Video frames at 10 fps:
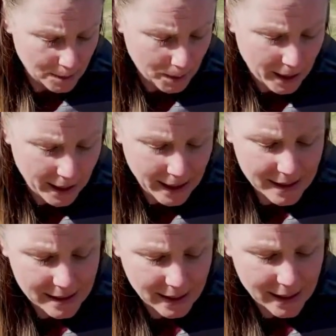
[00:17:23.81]
but
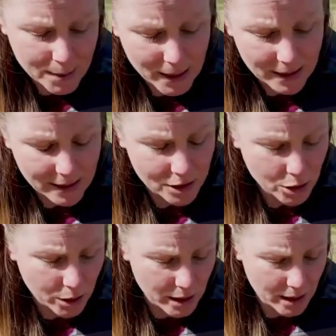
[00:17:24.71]
I quite
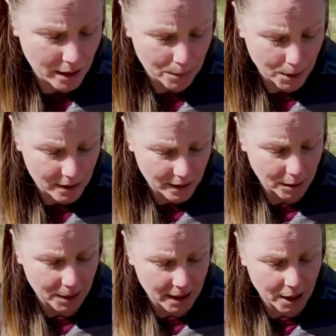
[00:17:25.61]
enjoy putting
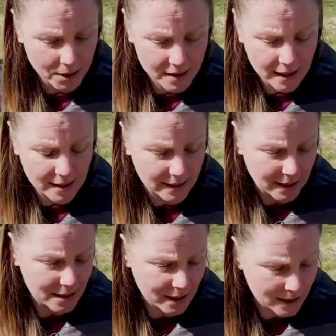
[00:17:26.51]
them on the outside, and
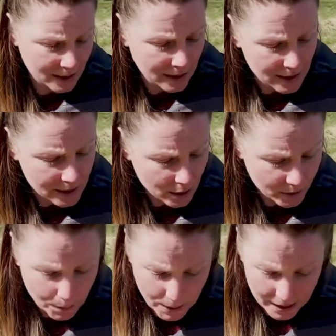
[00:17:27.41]
then you can
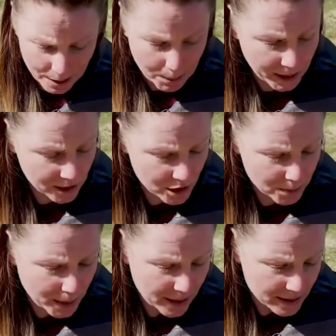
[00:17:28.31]
sort of paint a
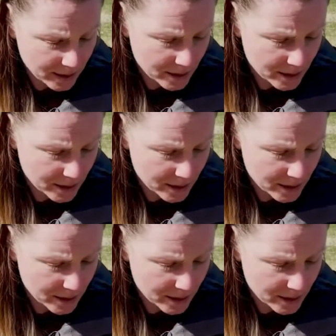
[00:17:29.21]
picture better.